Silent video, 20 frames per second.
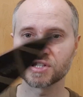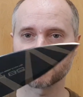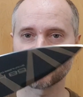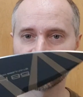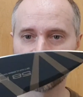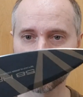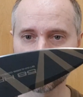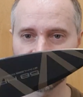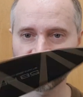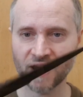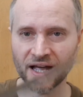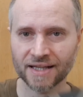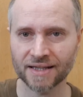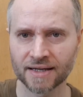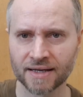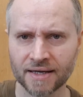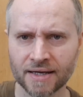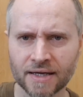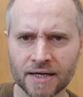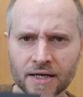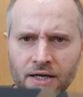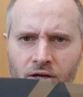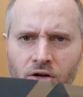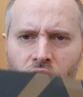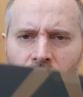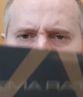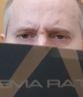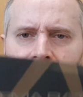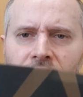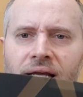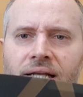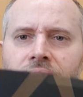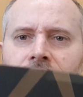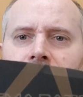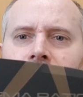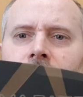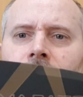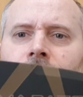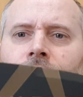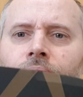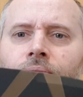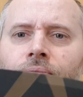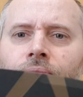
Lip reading: It's full flat completely.